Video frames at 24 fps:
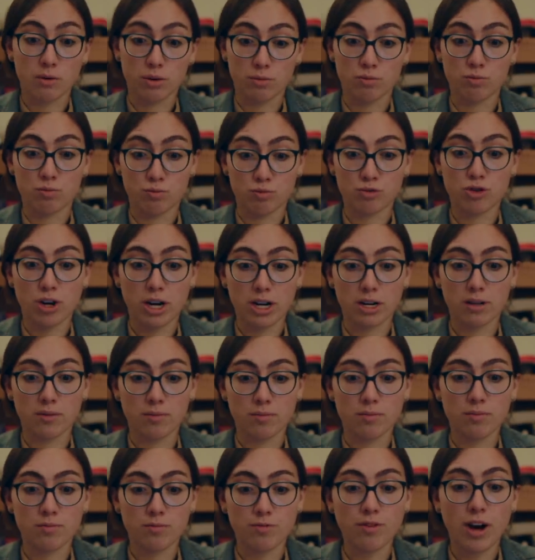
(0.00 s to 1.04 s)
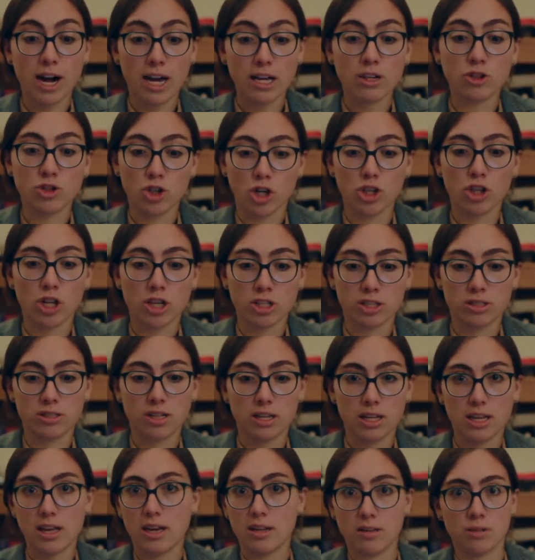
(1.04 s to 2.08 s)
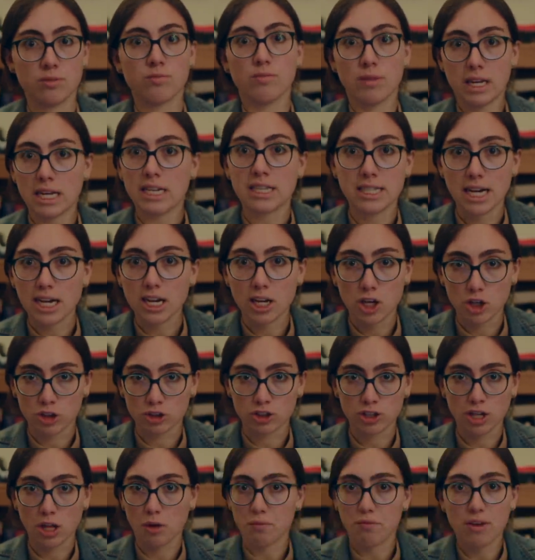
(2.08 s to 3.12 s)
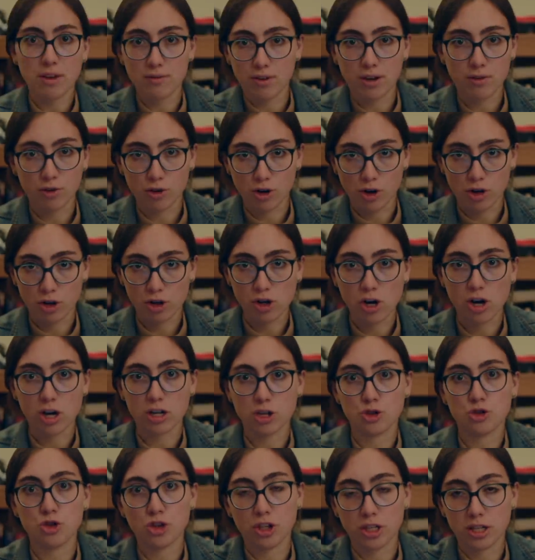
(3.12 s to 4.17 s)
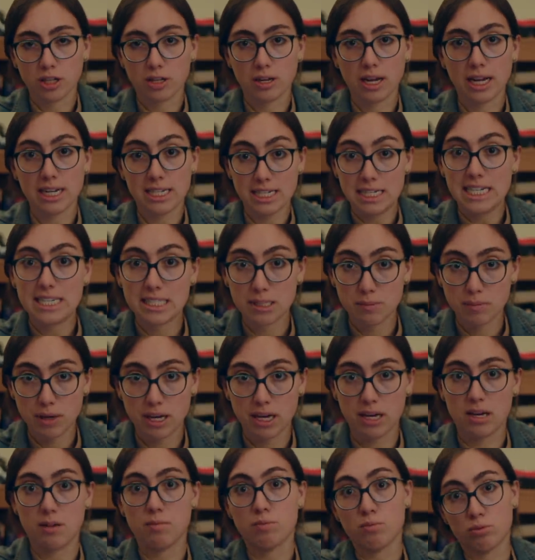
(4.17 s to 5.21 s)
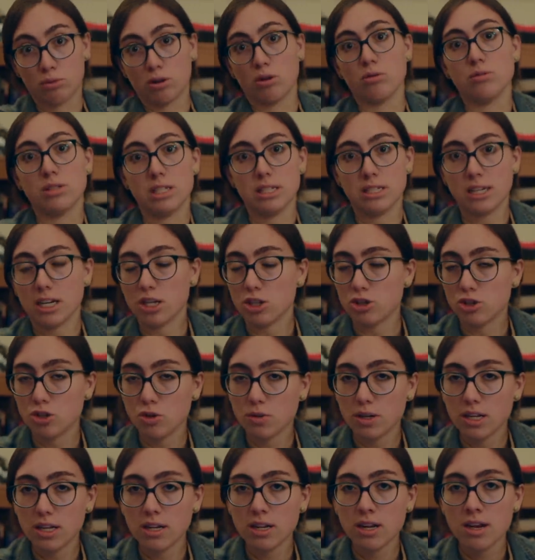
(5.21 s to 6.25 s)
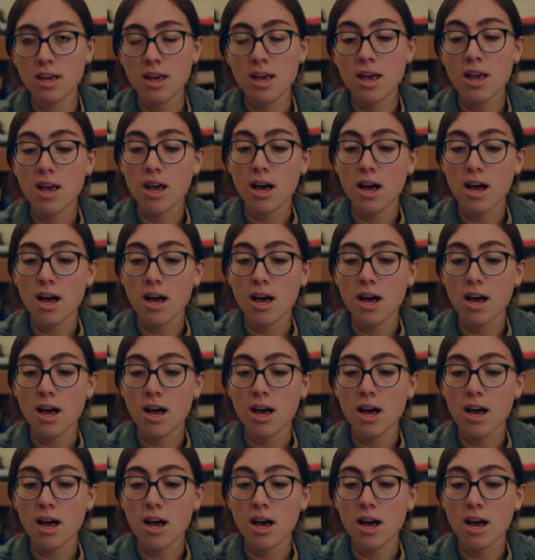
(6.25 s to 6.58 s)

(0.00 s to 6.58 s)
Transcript: and I would try to find John Lott's study and indict it yourself, even if you're on the con, so you could anticipate pro's indicts to it.